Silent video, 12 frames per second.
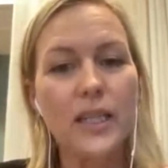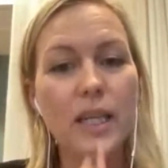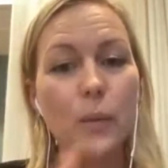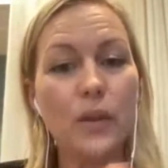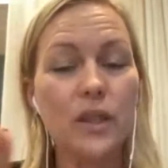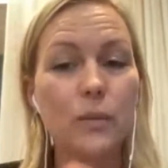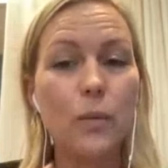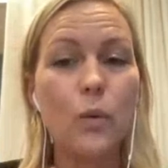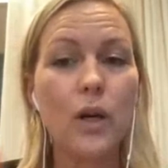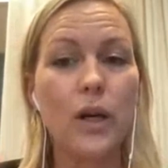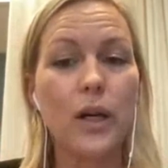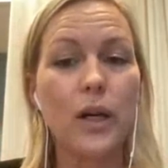deal with
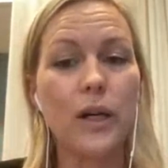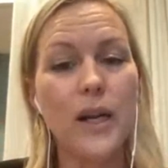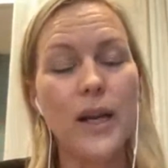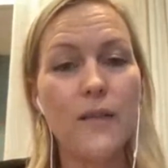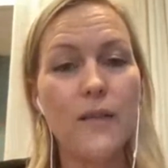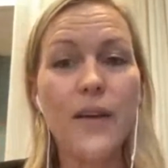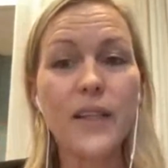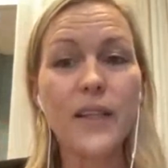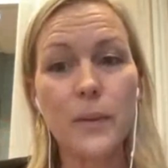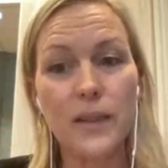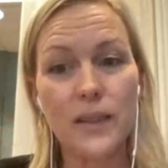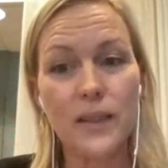smaller
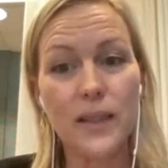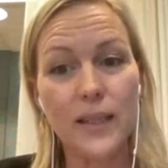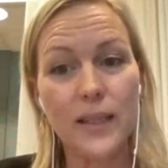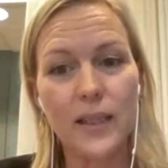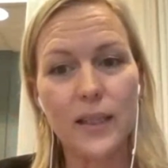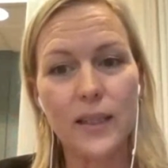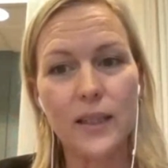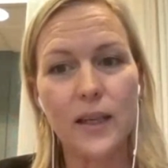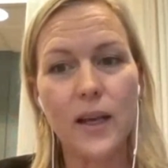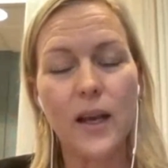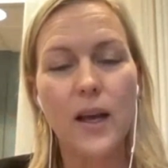investment sizes